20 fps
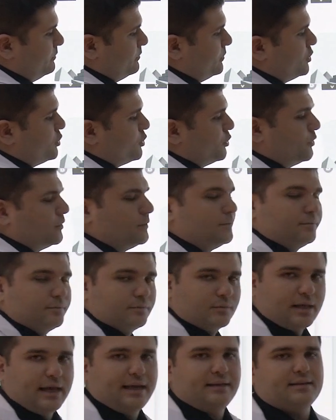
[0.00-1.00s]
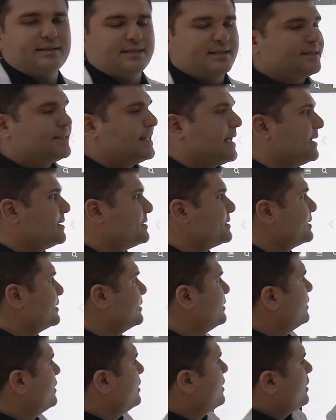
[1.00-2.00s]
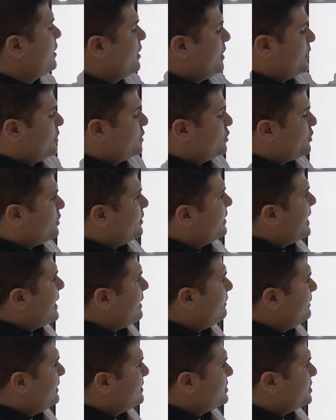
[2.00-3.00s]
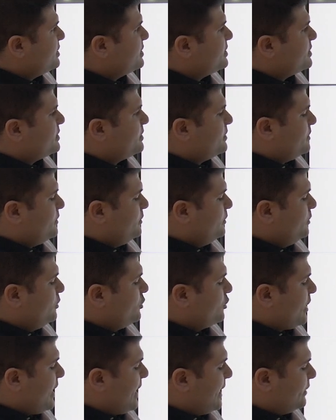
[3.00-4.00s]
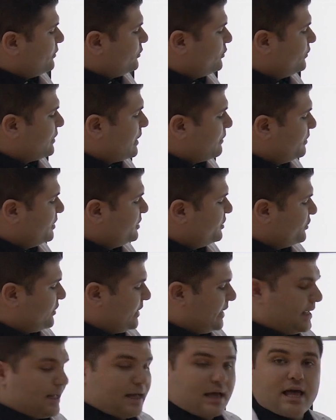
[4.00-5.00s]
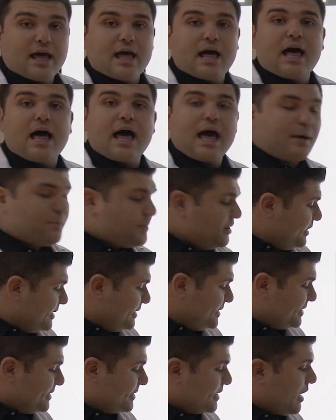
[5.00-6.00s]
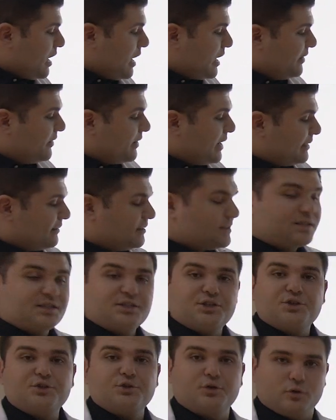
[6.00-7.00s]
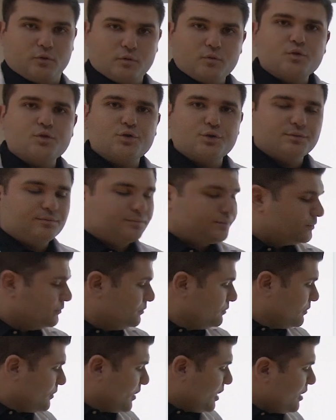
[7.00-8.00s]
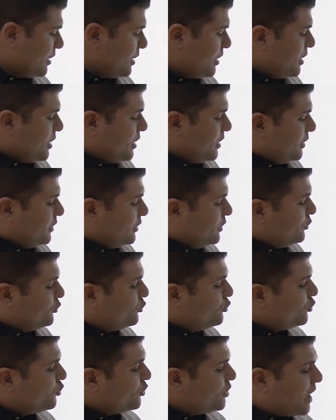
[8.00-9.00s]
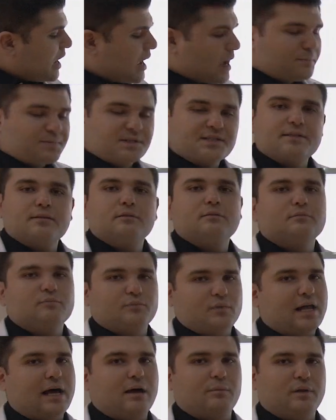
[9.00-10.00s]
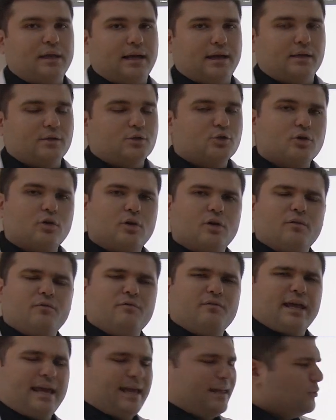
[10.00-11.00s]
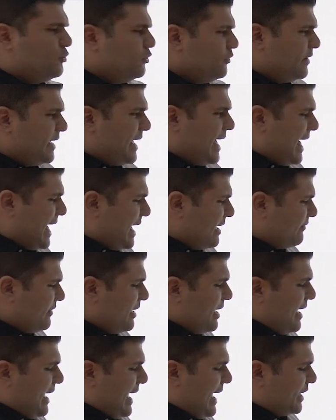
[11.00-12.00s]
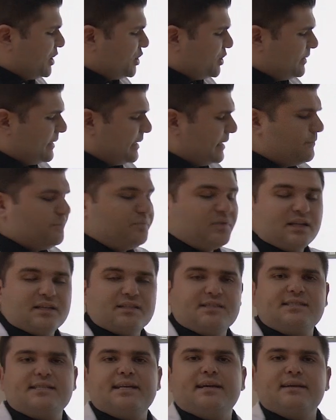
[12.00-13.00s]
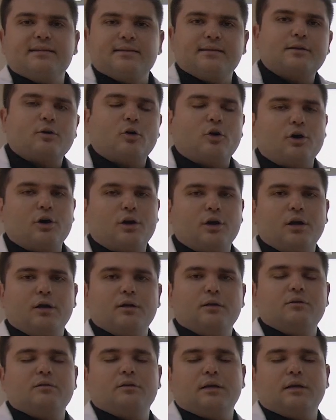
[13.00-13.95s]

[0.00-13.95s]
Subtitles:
to, okay? This is the answer. So now let's just look out number 3. Hammers are not screws. Doorknobs, blah, blah. So do we have actually singular or